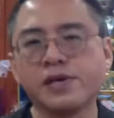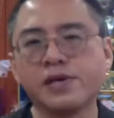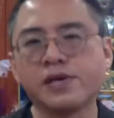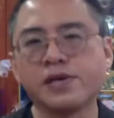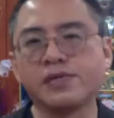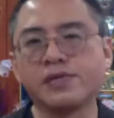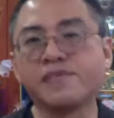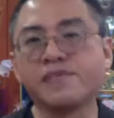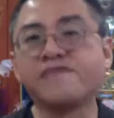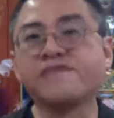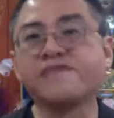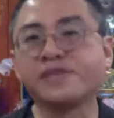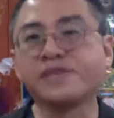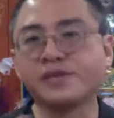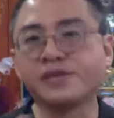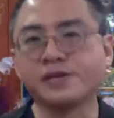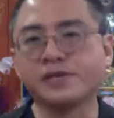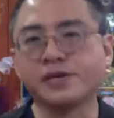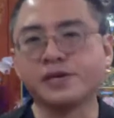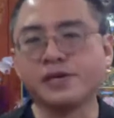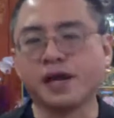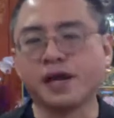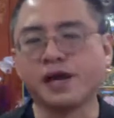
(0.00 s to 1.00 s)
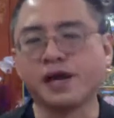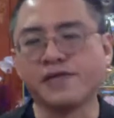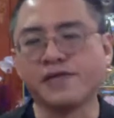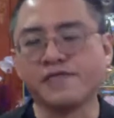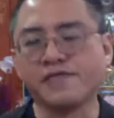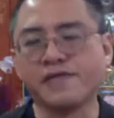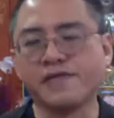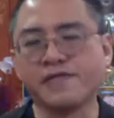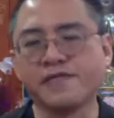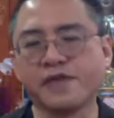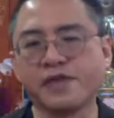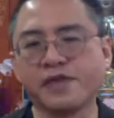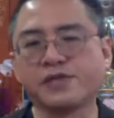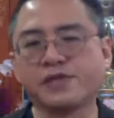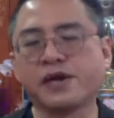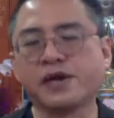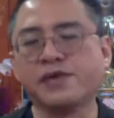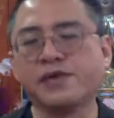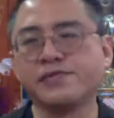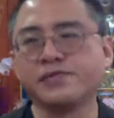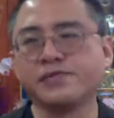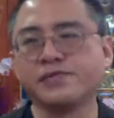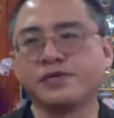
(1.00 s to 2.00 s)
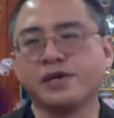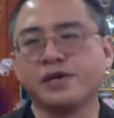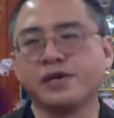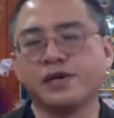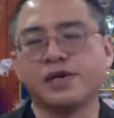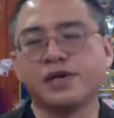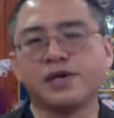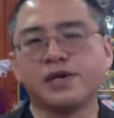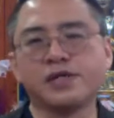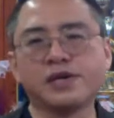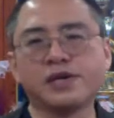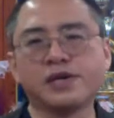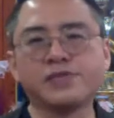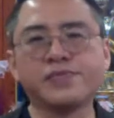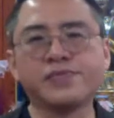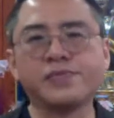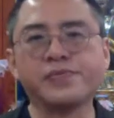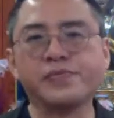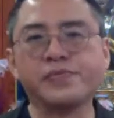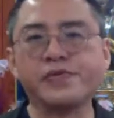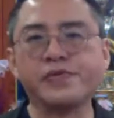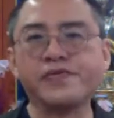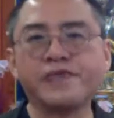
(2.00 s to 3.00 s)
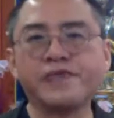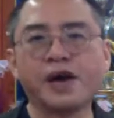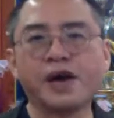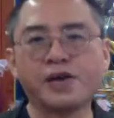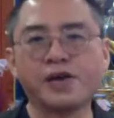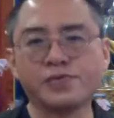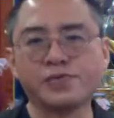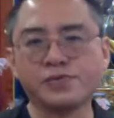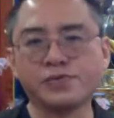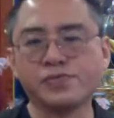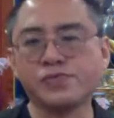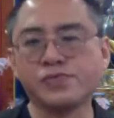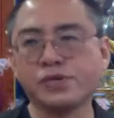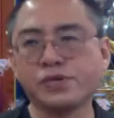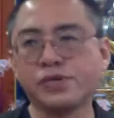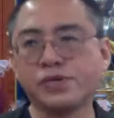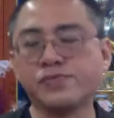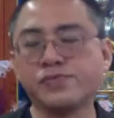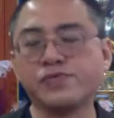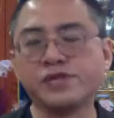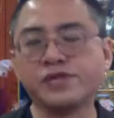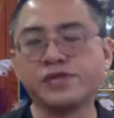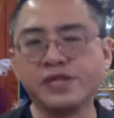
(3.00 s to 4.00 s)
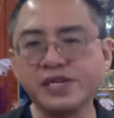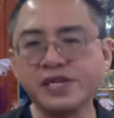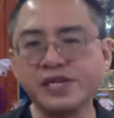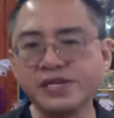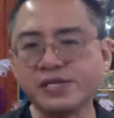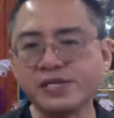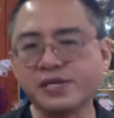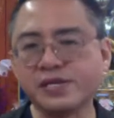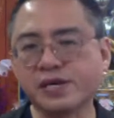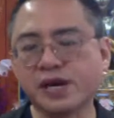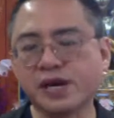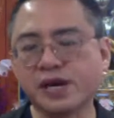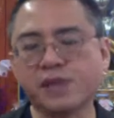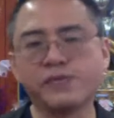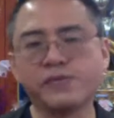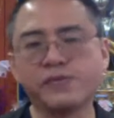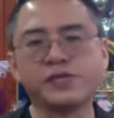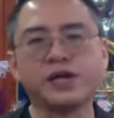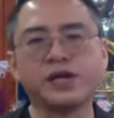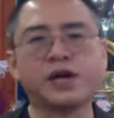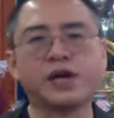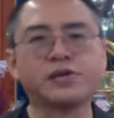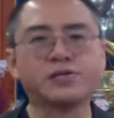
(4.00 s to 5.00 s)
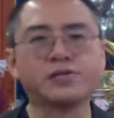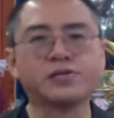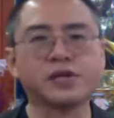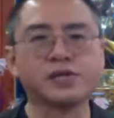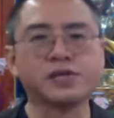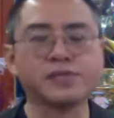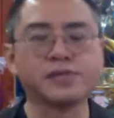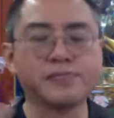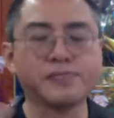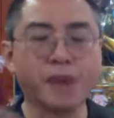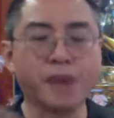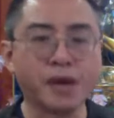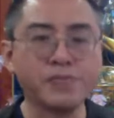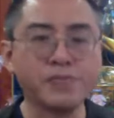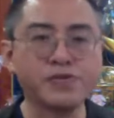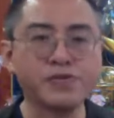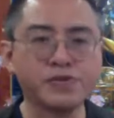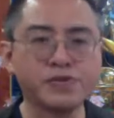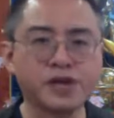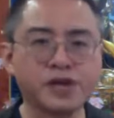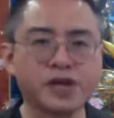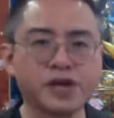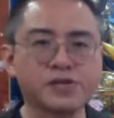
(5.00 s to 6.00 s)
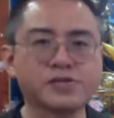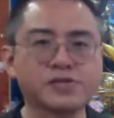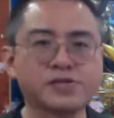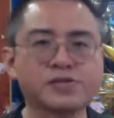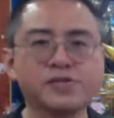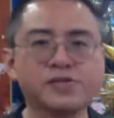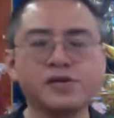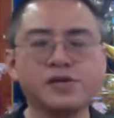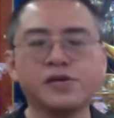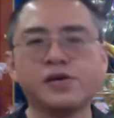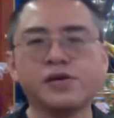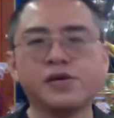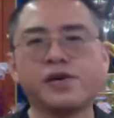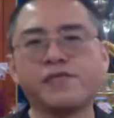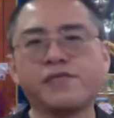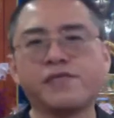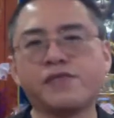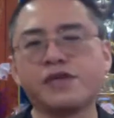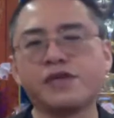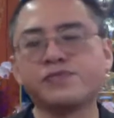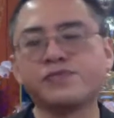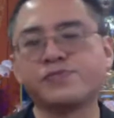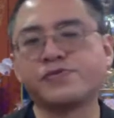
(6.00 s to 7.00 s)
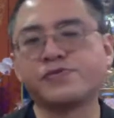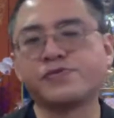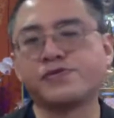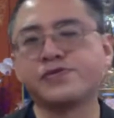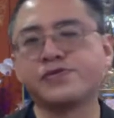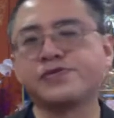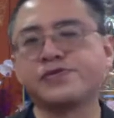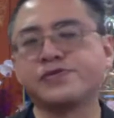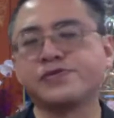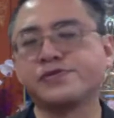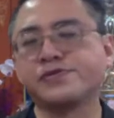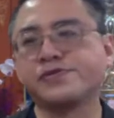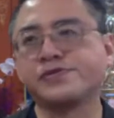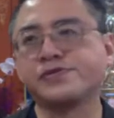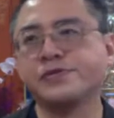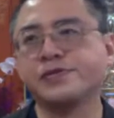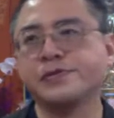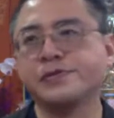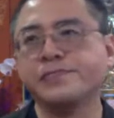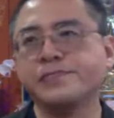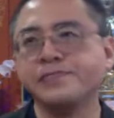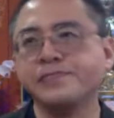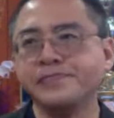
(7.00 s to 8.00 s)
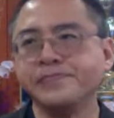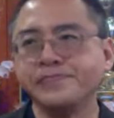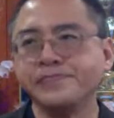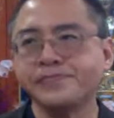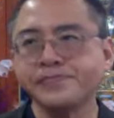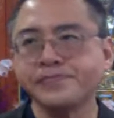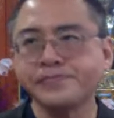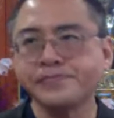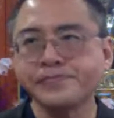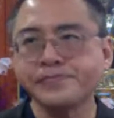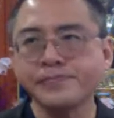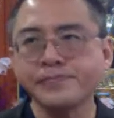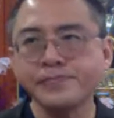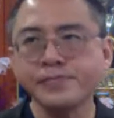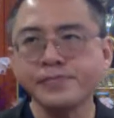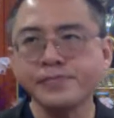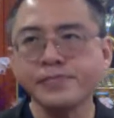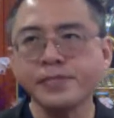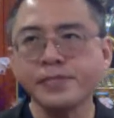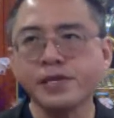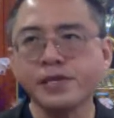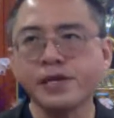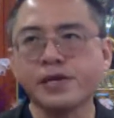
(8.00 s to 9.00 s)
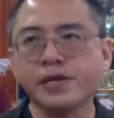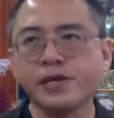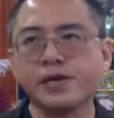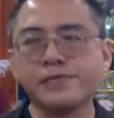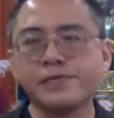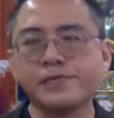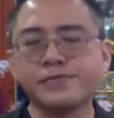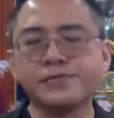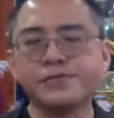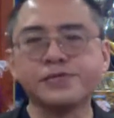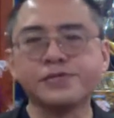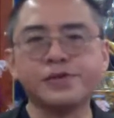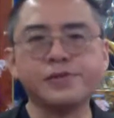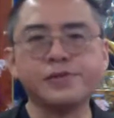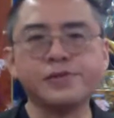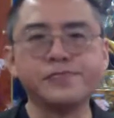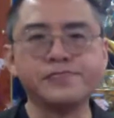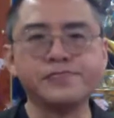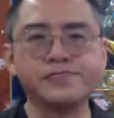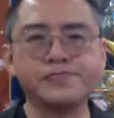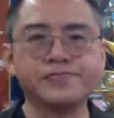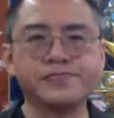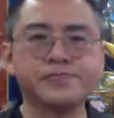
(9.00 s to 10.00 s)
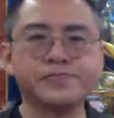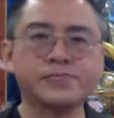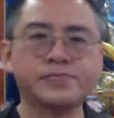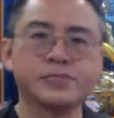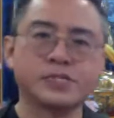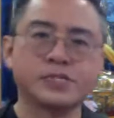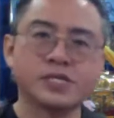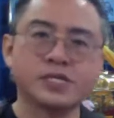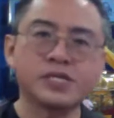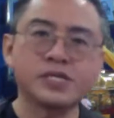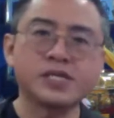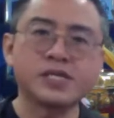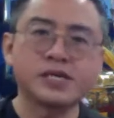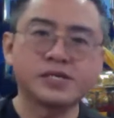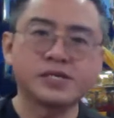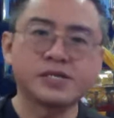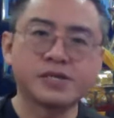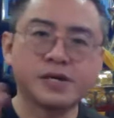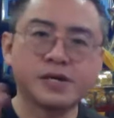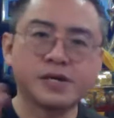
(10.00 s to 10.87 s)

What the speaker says: the physical life of our cells. And as we breathe out, we release the carbon dioxide, the byproduct of respiration. And so, just as